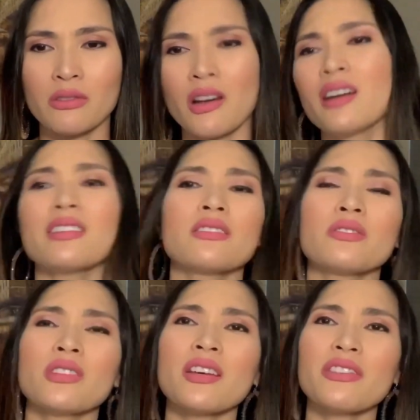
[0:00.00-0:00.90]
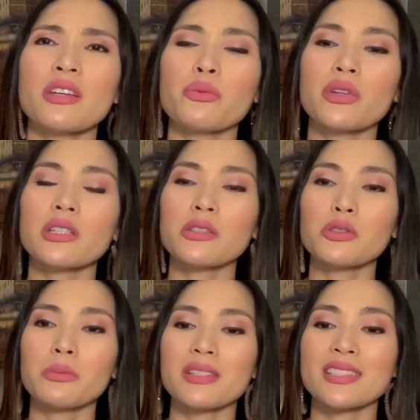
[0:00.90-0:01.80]
Nothing really
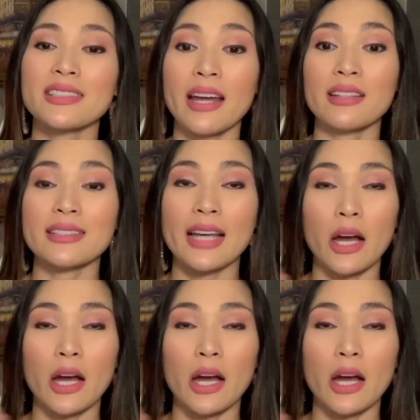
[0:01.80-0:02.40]
to me stands